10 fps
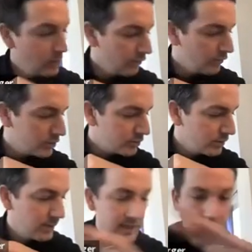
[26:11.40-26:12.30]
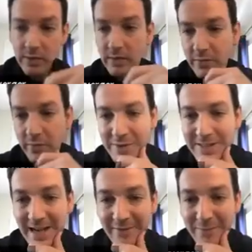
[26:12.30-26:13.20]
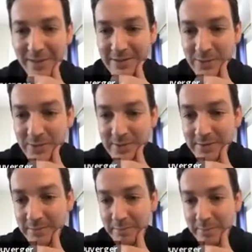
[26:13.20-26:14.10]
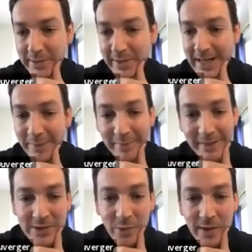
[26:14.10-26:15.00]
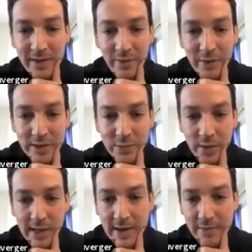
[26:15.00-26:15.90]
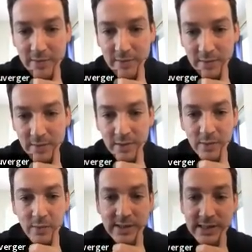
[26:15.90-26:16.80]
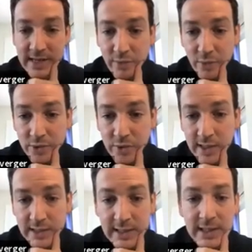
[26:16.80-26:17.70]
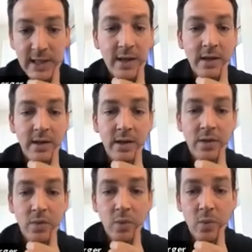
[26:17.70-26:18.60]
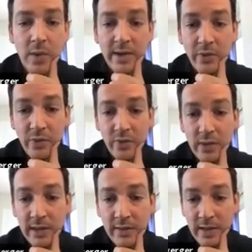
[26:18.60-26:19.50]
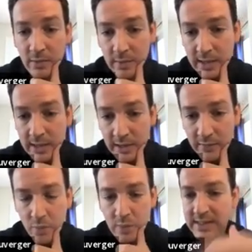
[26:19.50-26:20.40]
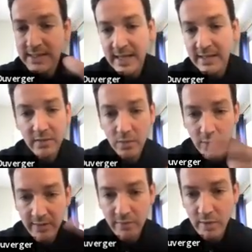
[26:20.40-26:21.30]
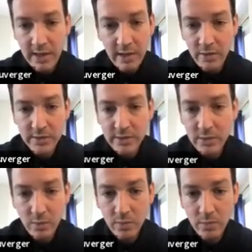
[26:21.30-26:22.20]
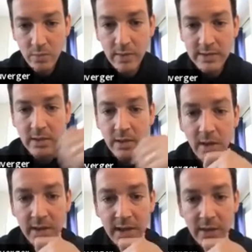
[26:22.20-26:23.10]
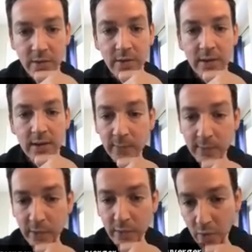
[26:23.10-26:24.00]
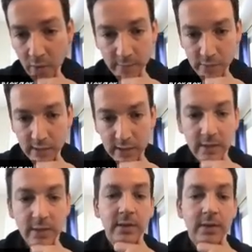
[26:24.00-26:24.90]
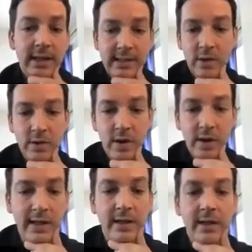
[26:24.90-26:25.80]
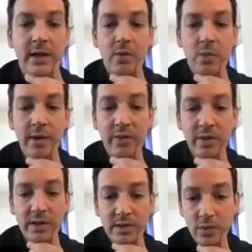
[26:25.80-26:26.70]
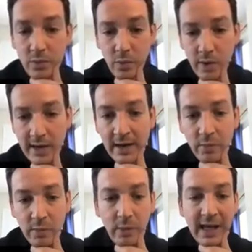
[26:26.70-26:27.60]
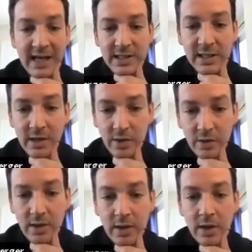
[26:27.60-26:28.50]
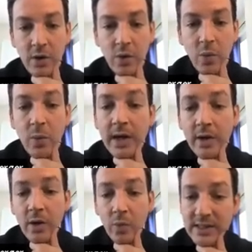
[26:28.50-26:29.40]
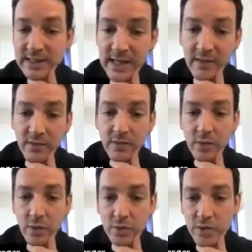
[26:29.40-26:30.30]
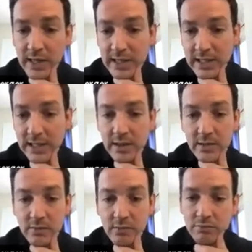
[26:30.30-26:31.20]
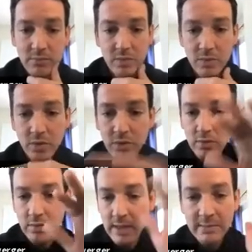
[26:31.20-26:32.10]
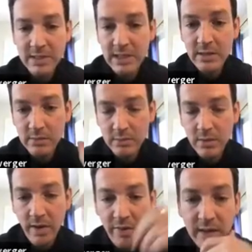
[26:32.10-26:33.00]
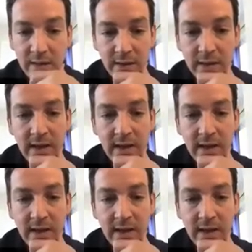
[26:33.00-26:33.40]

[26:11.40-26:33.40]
Of course, when you guys do it for yourself, please use better name. So when things work out, we save the user ID and then we kind of reset whatever errors was in login error. And we go to the home screen. That's how you log in. When things don't work out, when we catch an error, we're going to reset the user ID to empty, to nothing.